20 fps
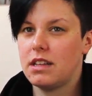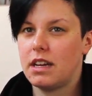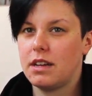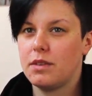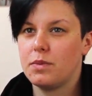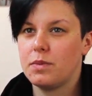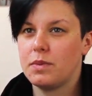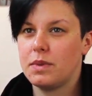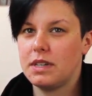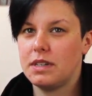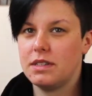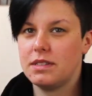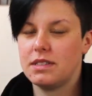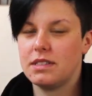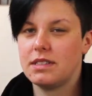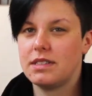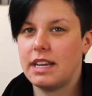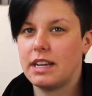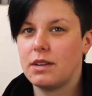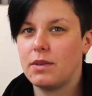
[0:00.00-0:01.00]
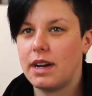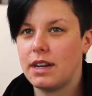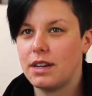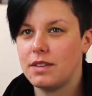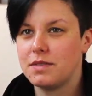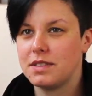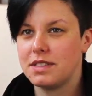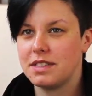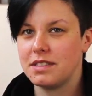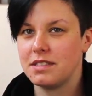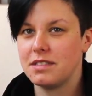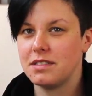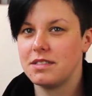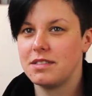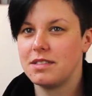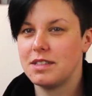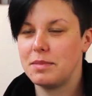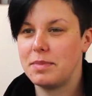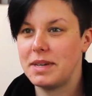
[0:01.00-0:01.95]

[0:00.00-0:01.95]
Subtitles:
Like we used to say quite often,